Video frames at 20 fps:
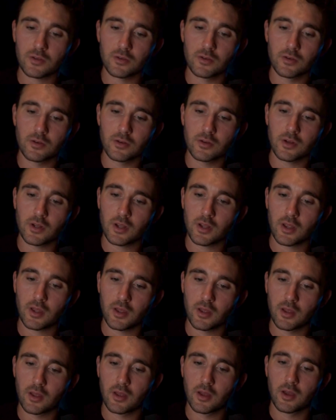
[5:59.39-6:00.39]
Good.
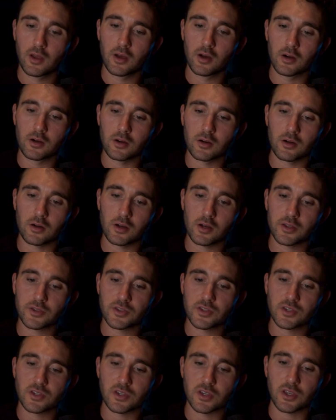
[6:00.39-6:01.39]

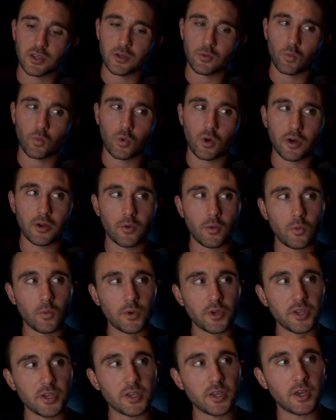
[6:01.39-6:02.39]
Let's see what
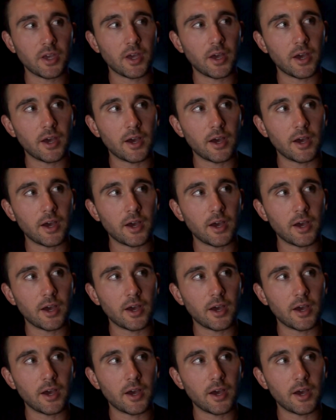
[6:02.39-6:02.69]
we